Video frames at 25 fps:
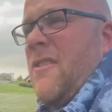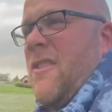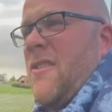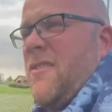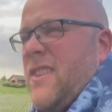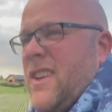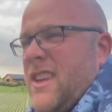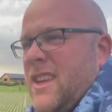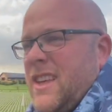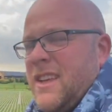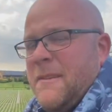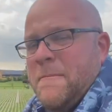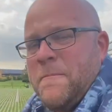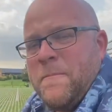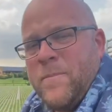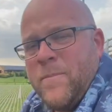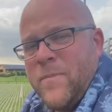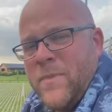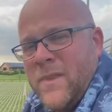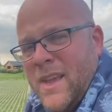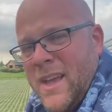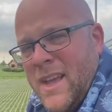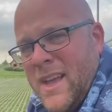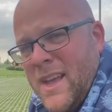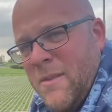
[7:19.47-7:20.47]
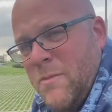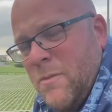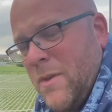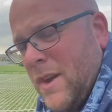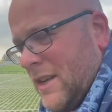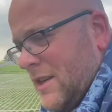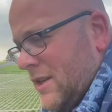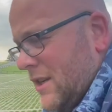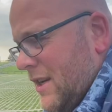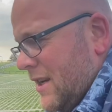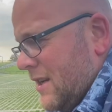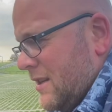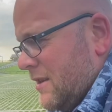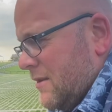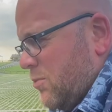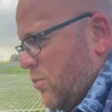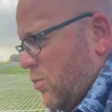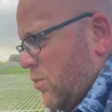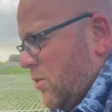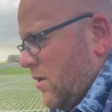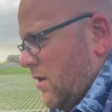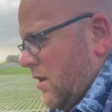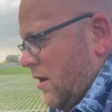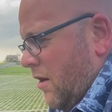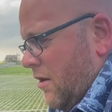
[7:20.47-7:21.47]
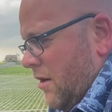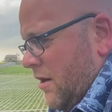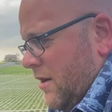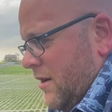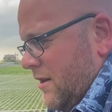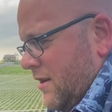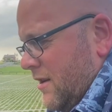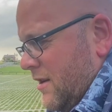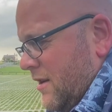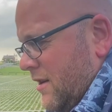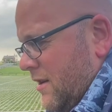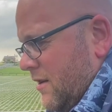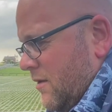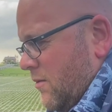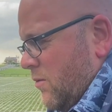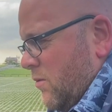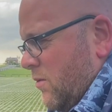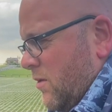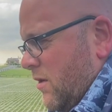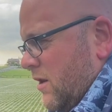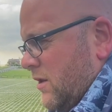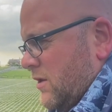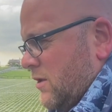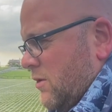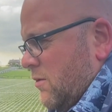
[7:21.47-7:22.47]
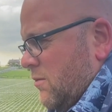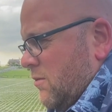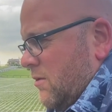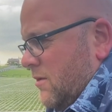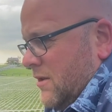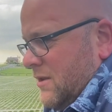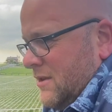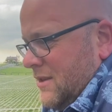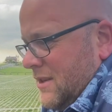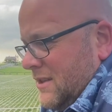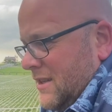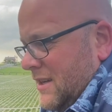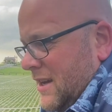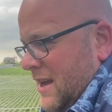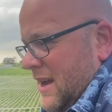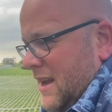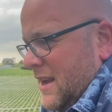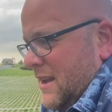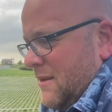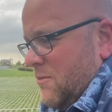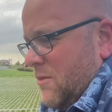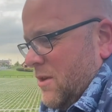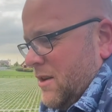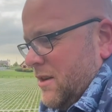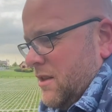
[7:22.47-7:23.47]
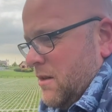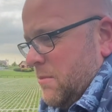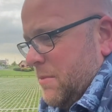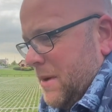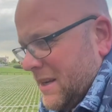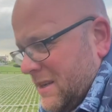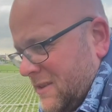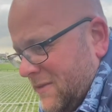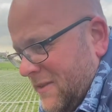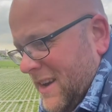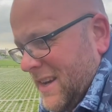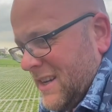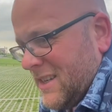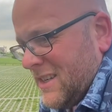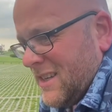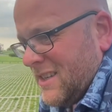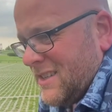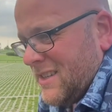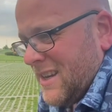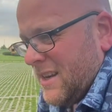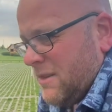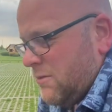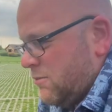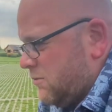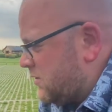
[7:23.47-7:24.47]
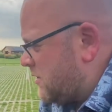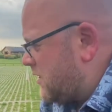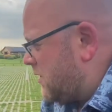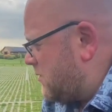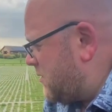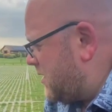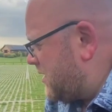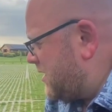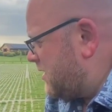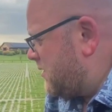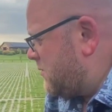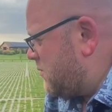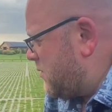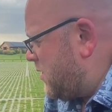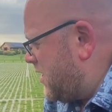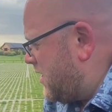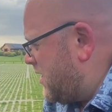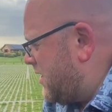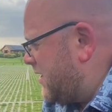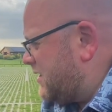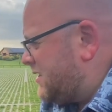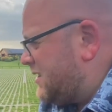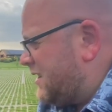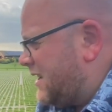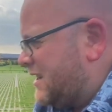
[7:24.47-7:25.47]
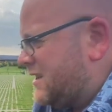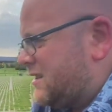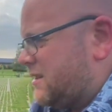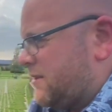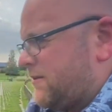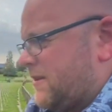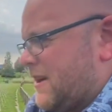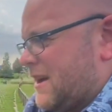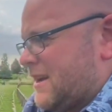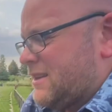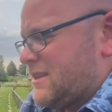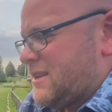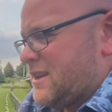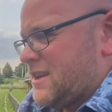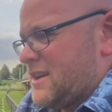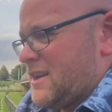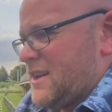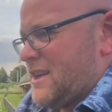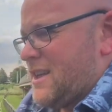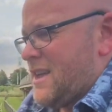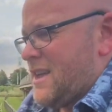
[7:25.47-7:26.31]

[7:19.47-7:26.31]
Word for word: of it, which is like, as I say, one of the best features and also one of the worst, is the fact that